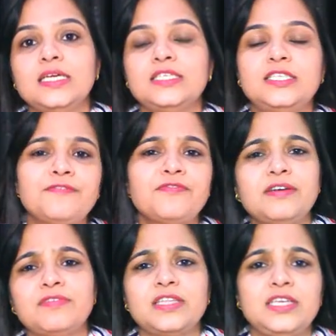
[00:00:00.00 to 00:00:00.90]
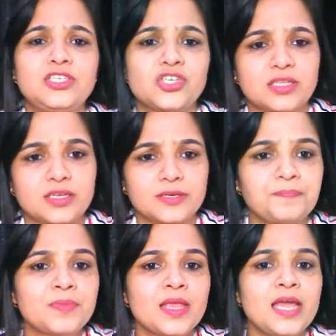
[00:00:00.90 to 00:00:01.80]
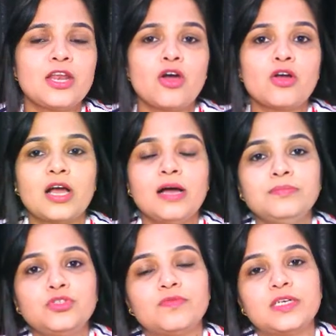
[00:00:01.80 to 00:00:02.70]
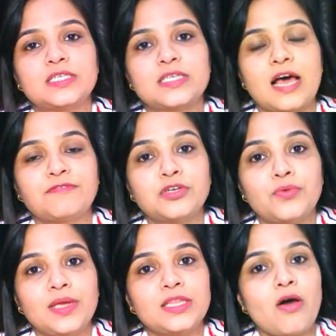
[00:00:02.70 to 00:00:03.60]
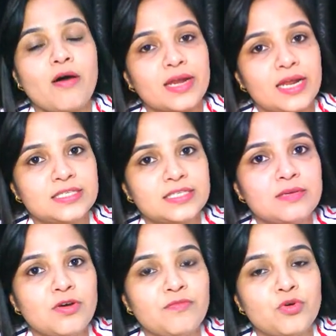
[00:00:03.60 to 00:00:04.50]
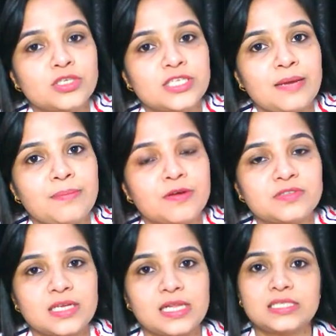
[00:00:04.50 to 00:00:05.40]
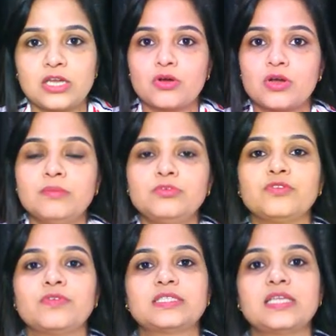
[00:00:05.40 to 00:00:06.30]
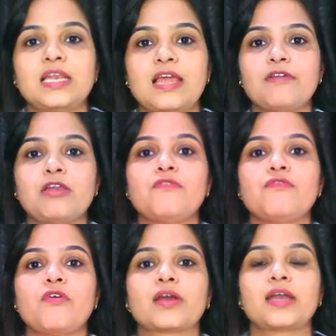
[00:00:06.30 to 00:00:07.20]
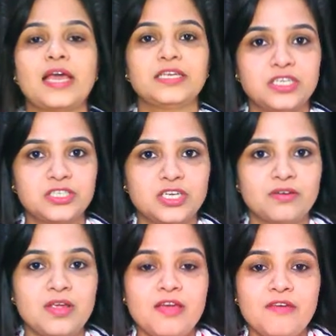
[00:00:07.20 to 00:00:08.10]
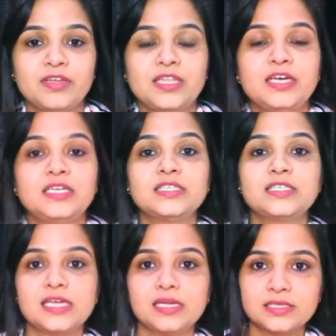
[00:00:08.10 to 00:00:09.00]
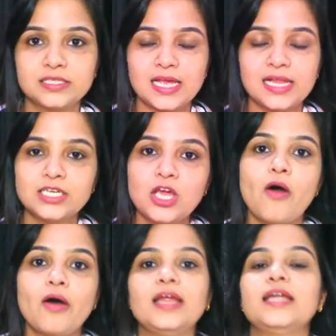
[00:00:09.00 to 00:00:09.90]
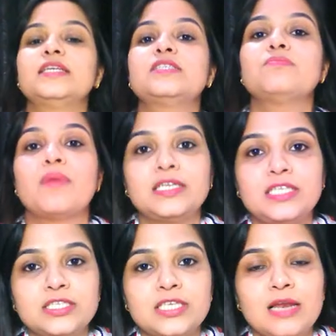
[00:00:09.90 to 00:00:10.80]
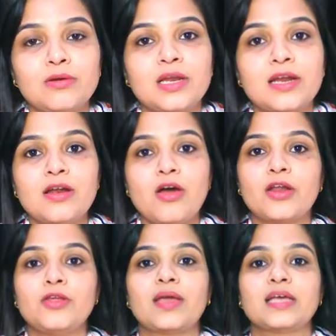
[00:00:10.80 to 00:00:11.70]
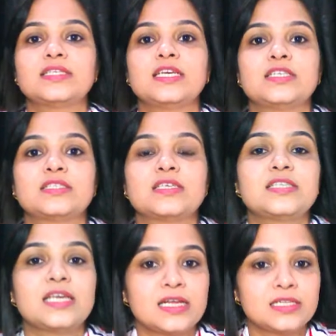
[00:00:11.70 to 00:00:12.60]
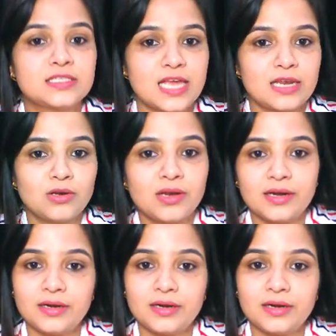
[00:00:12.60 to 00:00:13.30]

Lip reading: different with each other. Now come towards, after knowing the organism of both type of cells, now come towards the level of organization, whether it is single cell or it is multicellular, or you can say it is a single cellular.